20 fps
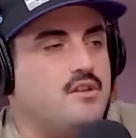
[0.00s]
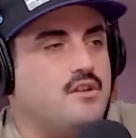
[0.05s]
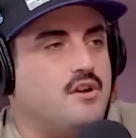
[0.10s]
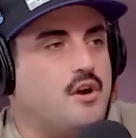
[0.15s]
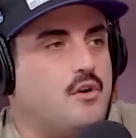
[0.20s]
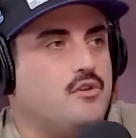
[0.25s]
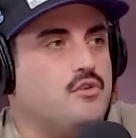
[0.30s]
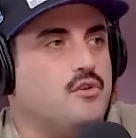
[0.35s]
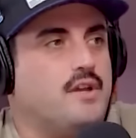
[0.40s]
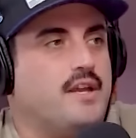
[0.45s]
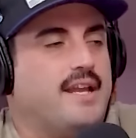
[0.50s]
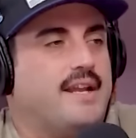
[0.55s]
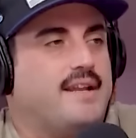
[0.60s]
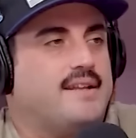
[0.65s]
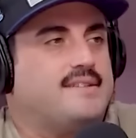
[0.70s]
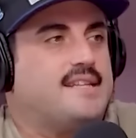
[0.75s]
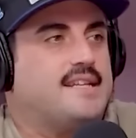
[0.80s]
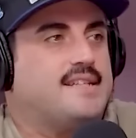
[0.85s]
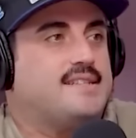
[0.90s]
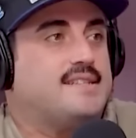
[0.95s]
know, you can get
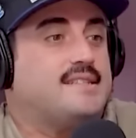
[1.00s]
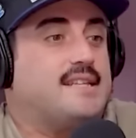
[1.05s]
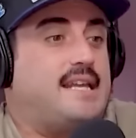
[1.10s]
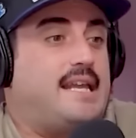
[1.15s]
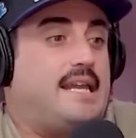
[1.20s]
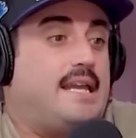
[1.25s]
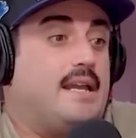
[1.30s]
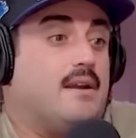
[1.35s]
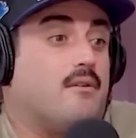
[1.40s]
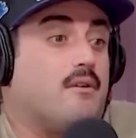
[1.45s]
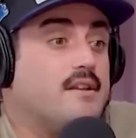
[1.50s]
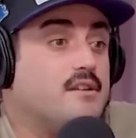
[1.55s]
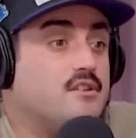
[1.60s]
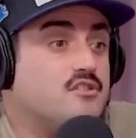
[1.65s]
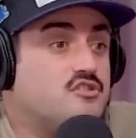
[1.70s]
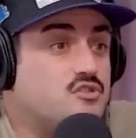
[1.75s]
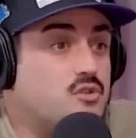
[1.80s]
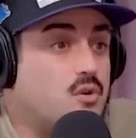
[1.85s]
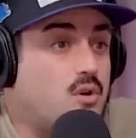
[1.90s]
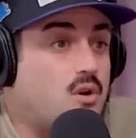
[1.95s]
addicted to hearing the
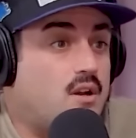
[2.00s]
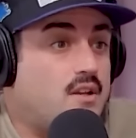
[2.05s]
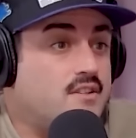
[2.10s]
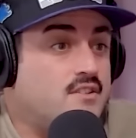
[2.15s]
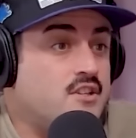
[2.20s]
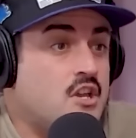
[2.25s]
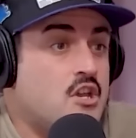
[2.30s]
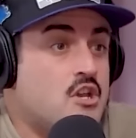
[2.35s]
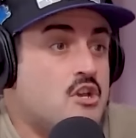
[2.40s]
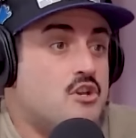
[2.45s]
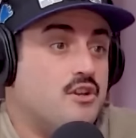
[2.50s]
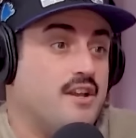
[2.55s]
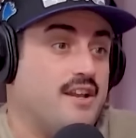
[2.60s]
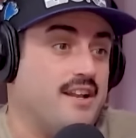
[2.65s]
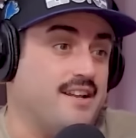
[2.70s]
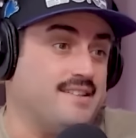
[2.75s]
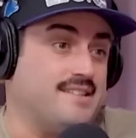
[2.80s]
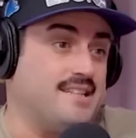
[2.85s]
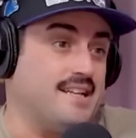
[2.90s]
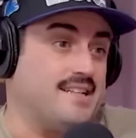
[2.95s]
stories. You can
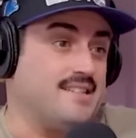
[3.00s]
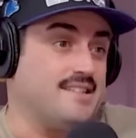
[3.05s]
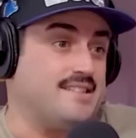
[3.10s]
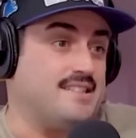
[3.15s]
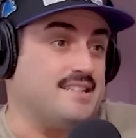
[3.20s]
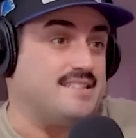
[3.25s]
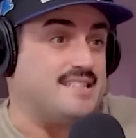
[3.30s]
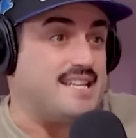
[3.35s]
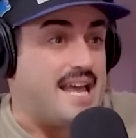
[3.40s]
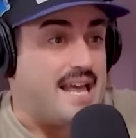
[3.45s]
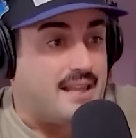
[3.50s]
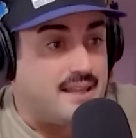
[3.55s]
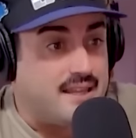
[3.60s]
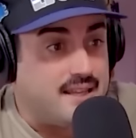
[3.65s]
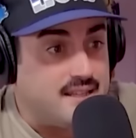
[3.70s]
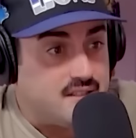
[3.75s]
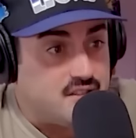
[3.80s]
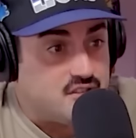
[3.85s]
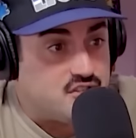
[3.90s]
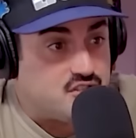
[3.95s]
get addicted to
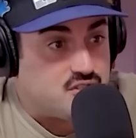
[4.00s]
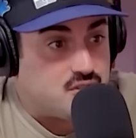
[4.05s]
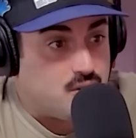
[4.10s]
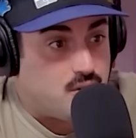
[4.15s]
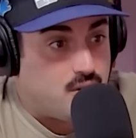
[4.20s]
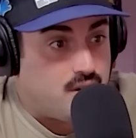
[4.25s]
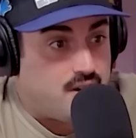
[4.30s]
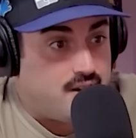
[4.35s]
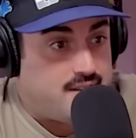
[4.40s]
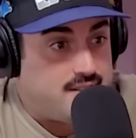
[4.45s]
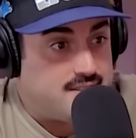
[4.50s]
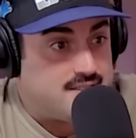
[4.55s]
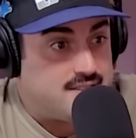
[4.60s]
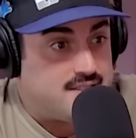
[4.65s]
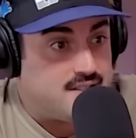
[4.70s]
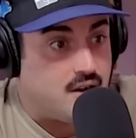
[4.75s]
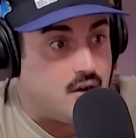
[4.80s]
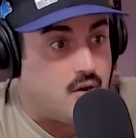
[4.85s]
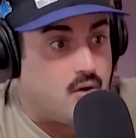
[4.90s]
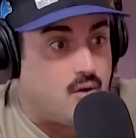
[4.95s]
telling the stories. You
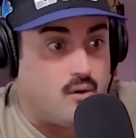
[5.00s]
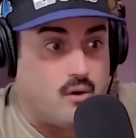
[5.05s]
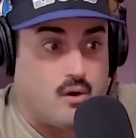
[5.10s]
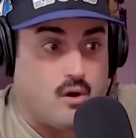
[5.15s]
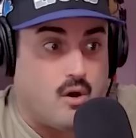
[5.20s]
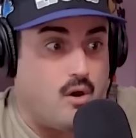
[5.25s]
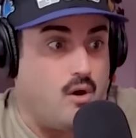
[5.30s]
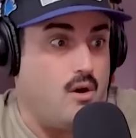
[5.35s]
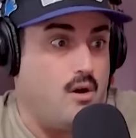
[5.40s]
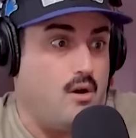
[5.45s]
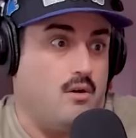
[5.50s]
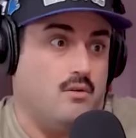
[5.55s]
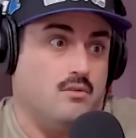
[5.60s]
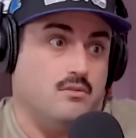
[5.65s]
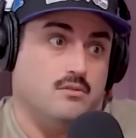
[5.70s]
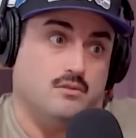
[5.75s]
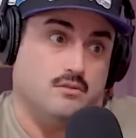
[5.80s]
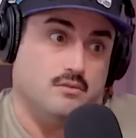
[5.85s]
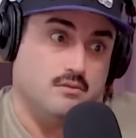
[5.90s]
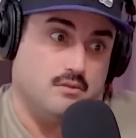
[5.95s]
know, oh,
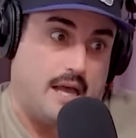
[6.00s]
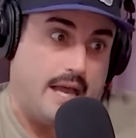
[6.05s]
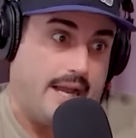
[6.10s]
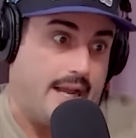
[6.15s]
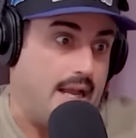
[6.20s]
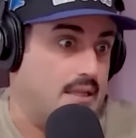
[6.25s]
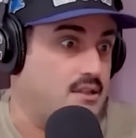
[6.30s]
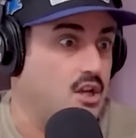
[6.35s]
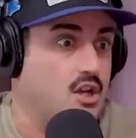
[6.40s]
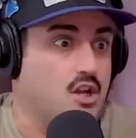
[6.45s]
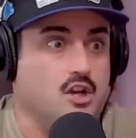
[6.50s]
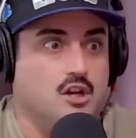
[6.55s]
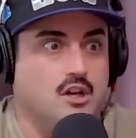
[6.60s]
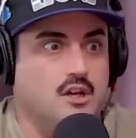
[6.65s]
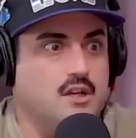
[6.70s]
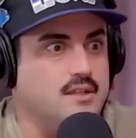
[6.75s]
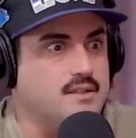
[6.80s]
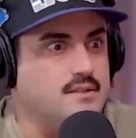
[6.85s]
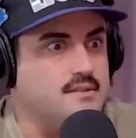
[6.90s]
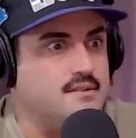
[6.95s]
I got the
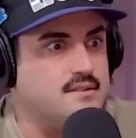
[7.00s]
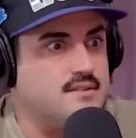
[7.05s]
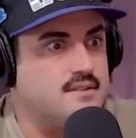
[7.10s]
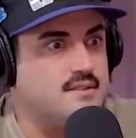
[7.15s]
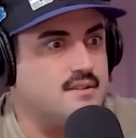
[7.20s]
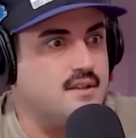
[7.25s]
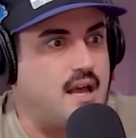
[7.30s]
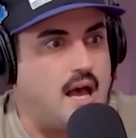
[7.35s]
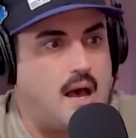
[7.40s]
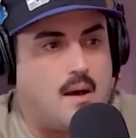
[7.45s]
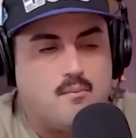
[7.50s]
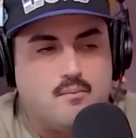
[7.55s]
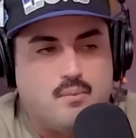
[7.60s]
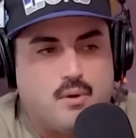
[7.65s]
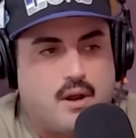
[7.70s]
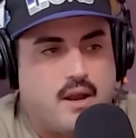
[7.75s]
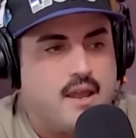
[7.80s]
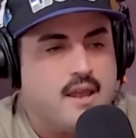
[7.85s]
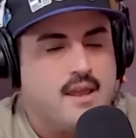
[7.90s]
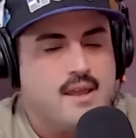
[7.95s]
goods. Mm -hmm. I'm
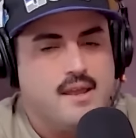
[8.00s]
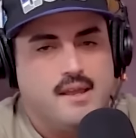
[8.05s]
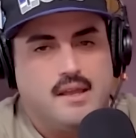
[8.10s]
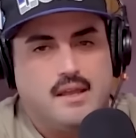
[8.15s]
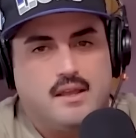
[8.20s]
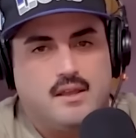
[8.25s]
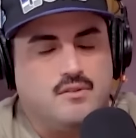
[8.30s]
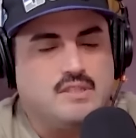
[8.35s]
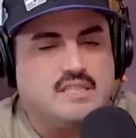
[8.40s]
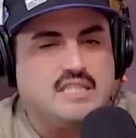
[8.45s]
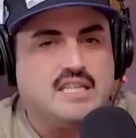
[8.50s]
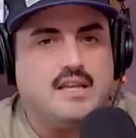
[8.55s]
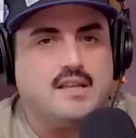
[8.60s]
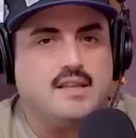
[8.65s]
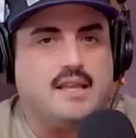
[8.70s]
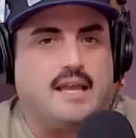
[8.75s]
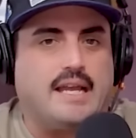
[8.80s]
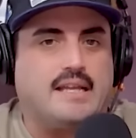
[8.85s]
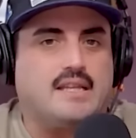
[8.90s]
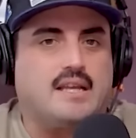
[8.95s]
bring. You see it
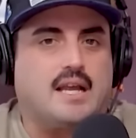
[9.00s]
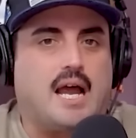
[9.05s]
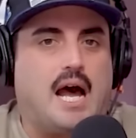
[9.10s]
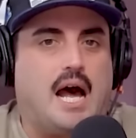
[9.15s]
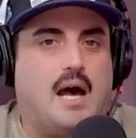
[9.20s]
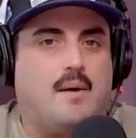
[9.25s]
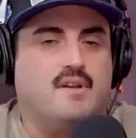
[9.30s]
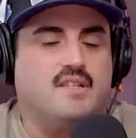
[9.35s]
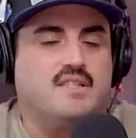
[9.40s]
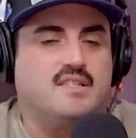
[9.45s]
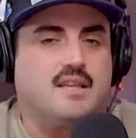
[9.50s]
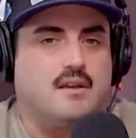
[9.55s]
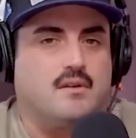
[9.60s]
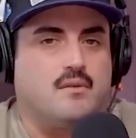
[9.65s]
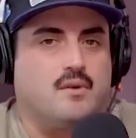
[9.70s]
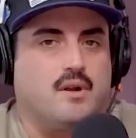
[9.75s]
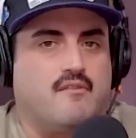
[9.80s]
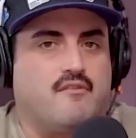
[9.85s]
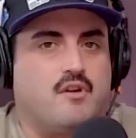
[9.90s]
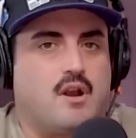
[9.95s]
like at the comedy cellar.
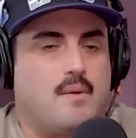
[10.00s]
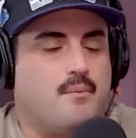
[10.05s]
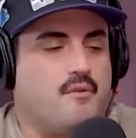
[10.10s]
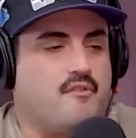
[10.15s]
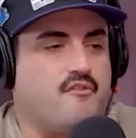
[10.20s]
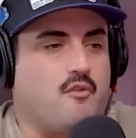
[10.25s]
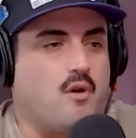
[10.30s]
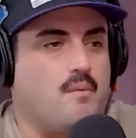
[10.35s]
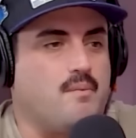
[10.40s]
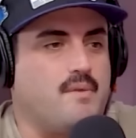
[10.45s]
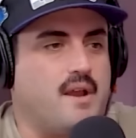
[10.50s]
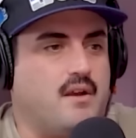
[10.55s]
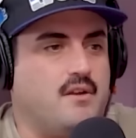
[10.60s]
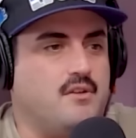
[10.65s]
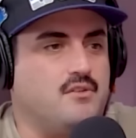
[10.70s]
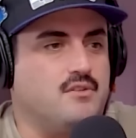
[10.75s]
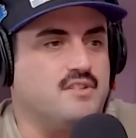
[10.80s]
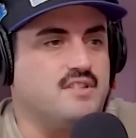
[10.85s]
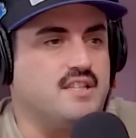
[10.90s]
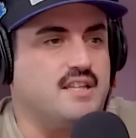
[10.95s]
Whenever I perform there, you
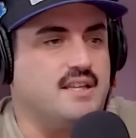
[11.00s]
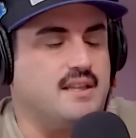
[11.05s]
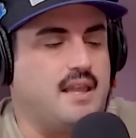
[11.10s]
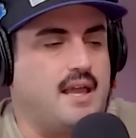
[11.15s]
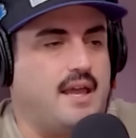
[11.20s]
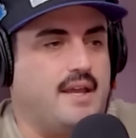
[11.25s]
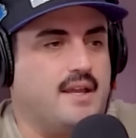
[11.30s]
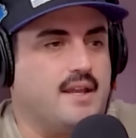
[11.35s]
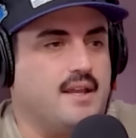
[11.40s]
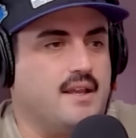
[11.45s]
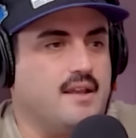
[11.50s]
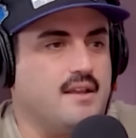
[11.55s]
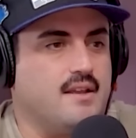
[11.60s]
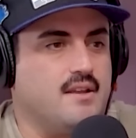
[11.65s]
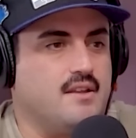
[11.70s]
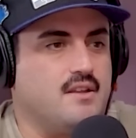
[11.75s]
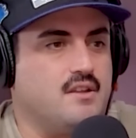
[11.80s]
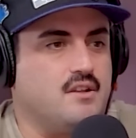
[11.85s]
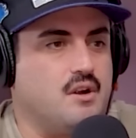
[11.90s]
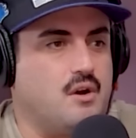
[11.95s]
see like
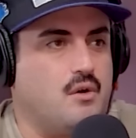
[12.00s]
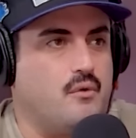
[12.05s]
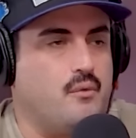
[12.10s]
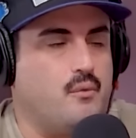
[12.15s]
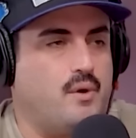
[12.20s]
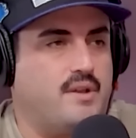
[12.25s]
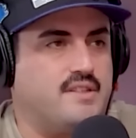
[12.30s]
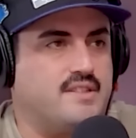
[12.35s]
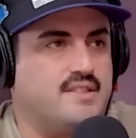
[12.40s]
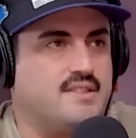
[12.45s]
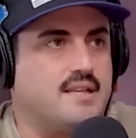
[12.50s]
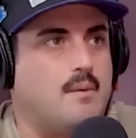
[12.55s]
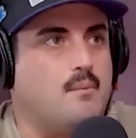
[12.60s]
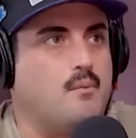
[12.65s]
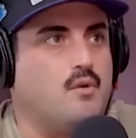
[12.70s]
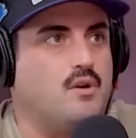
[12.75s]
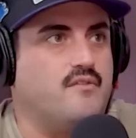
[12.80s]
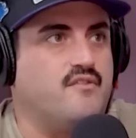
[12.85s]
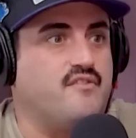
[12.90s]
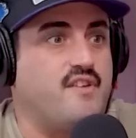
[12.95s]
you know when
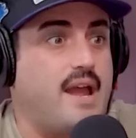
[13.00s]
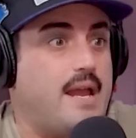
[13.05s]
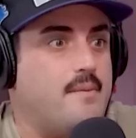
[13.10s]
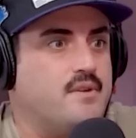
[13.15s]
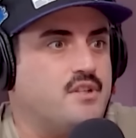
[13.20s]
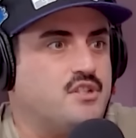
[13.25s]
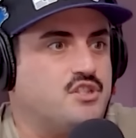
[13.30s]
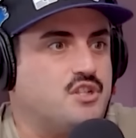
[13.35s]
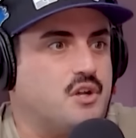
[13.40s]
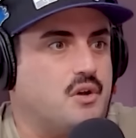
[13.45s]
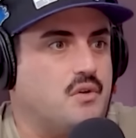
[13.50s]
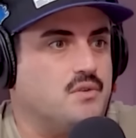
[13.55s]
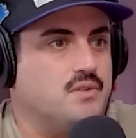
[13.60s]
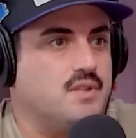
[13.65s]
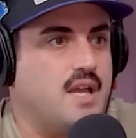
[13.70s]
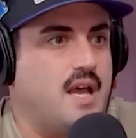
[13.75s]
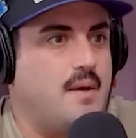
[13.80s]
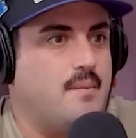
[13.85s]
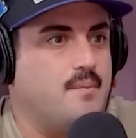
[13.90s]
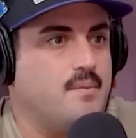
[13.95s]
someone famous shows
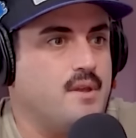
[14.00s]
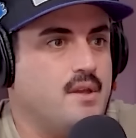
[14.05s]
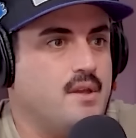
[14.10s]
up